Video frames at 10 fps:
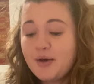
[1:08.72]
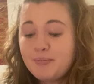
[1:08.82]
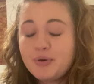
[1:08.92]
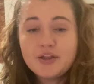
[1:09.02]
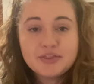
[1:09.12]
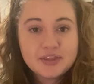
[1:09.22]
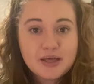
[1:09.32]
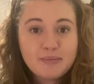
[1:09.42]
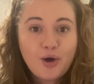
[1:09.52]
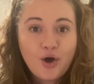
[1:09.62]
Put
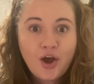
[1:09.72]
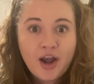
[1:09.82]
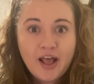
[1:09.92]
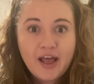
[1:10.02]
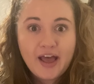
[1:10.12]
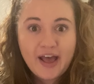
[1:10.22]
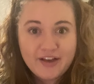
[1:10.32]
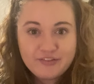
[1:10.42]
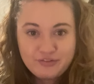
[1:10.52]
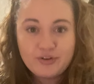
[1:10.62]
them on
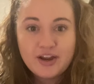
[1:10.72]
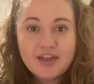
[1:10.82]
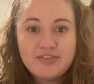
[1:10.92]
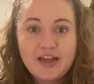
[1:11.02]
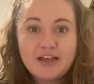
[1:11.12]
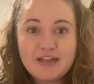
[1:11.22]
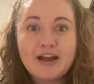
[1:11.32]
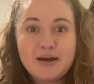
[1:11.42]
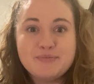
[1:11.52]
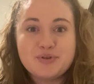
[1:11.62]
everything that
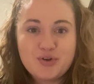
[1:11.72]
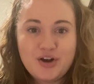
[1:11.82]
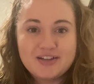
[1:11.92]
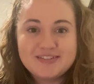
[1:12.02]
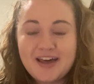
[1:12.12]
comes across.